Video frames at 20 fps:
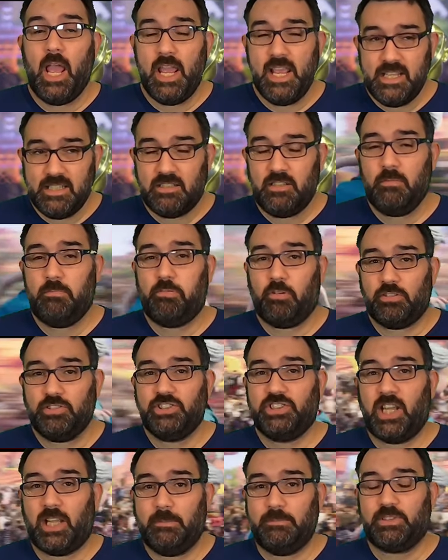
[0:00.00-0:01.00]
Is LeBron
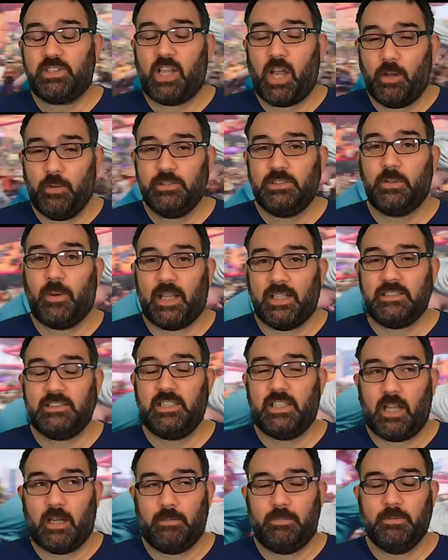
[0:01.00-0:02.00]
James going to
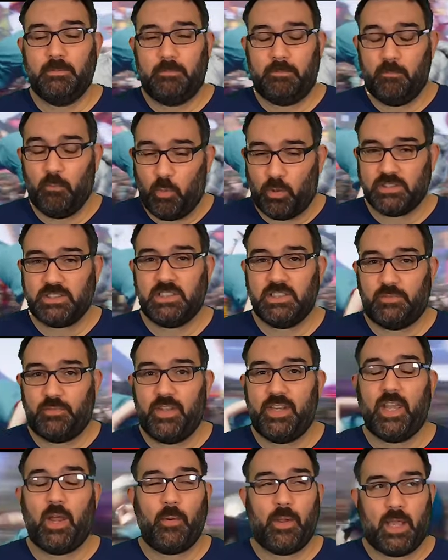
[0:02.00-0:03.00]
actually come and watch this
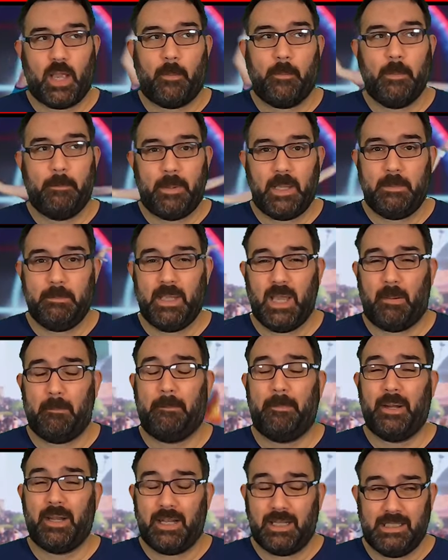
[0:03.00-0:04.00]
video and come and beat me up?
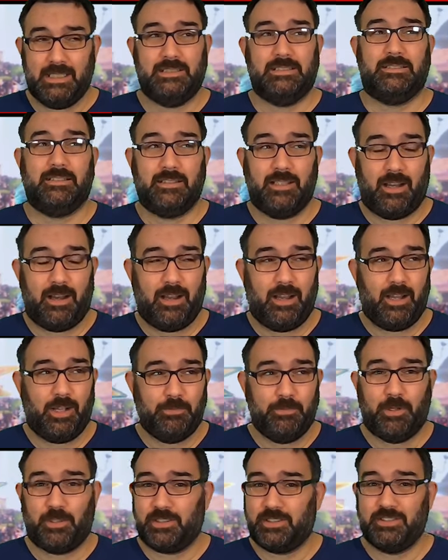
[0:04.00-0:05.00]
Please, I
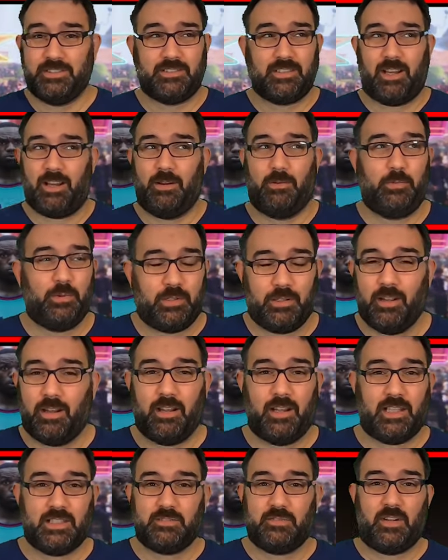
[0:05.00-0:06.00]
hope not, because I would not
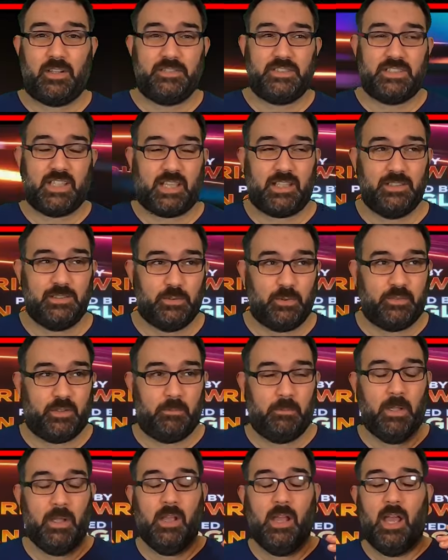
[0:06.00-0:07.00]
last 5 seconds with him.